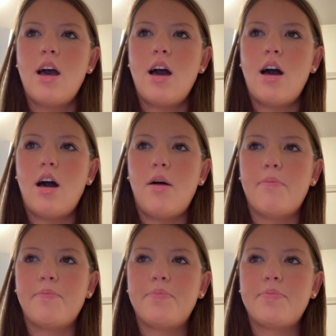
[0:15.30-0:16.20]

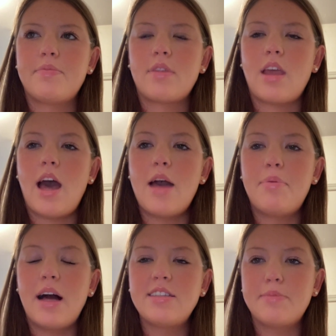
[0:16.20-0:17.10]
I
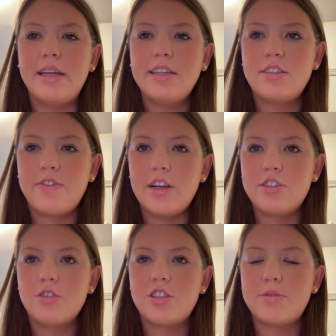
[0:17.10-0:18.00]
applied to many different
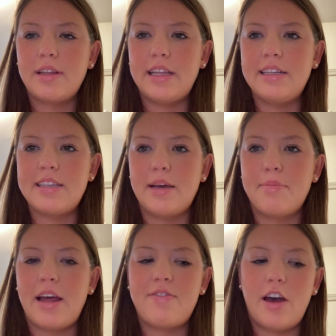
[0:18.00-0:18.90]
internships on LinkedIn,
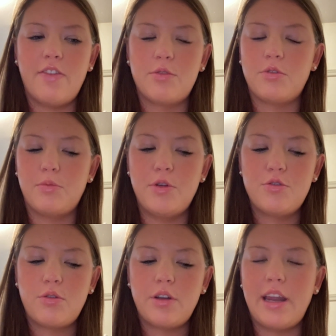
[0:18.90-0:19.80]
but I found this was a
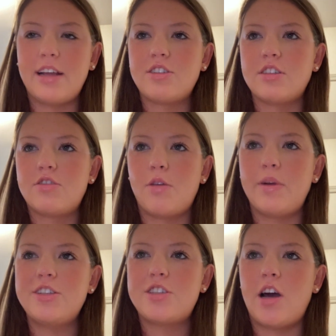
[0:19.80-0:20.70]
mutual connection, so I
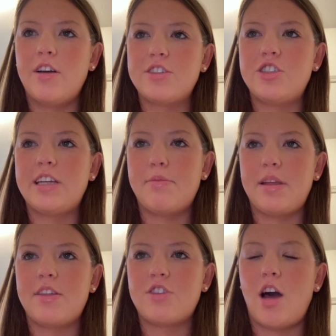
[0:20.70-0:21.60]
reached out and she gave me
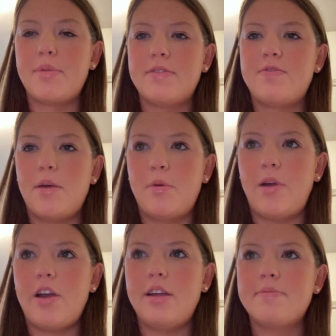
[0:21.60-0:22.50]
the job in
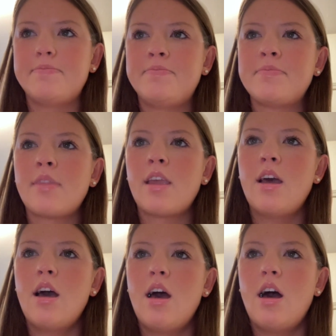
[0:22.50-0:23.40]
February.
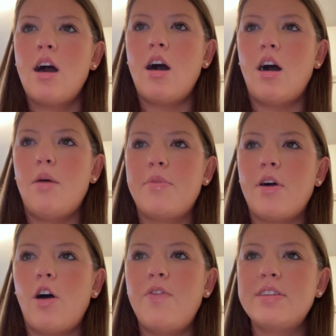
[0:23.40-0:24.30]
The
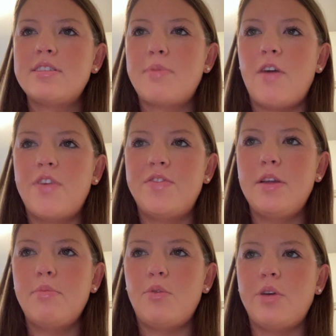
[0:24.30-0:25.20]
office is about 50
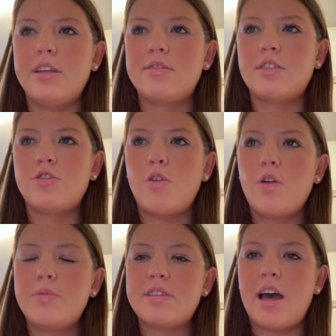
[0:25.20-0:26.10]
employees. The
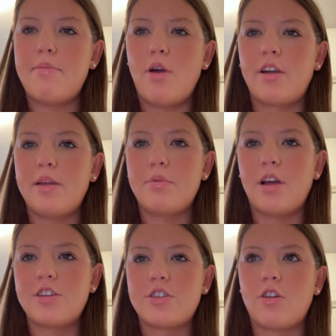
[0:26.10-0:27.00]
showroom, design, marketing,
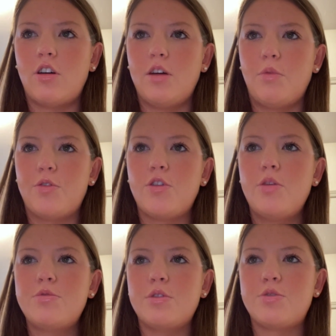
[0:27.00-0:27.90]
production are all in one
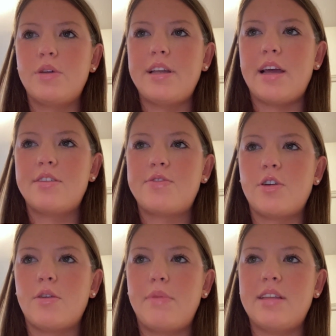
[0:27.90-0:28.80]
room, so it's really nice
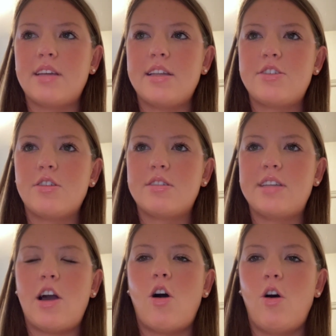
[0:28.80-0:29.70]
for me as an intern to see
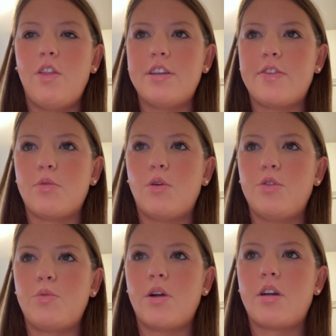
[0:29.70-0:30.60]
how all the different
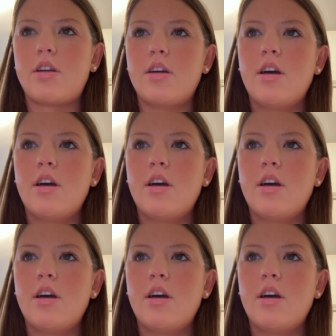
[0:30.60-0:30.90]
roles work.